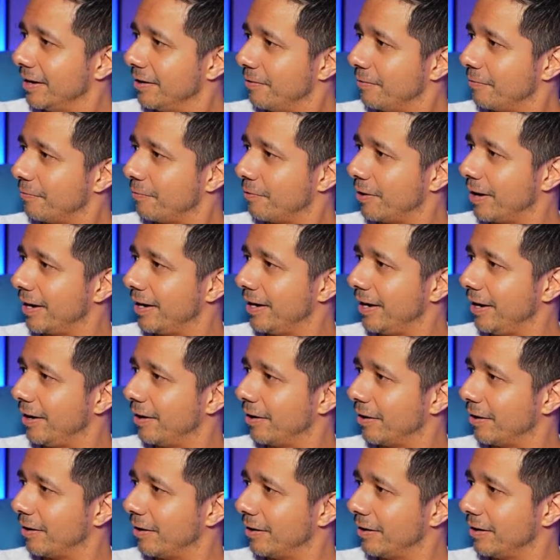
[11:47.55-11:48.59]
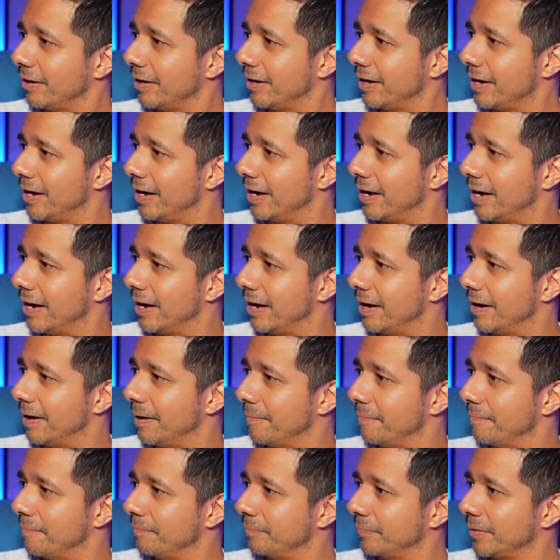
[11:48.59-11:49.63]
Right here,
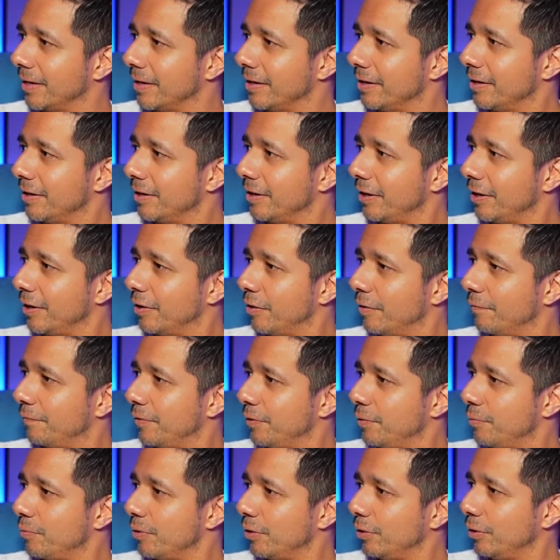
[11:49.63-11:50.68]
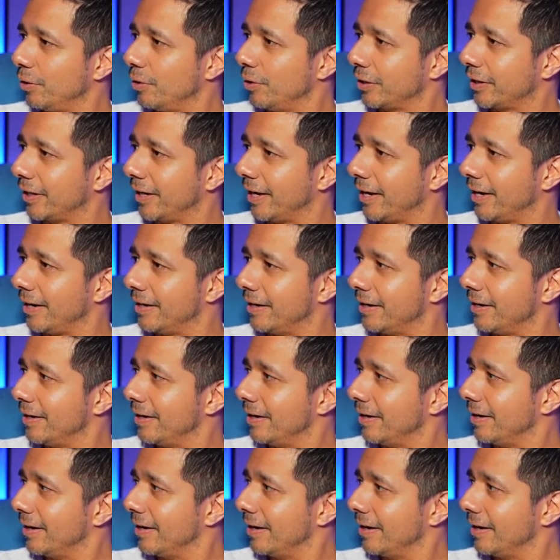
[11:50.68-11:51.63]
if you were looking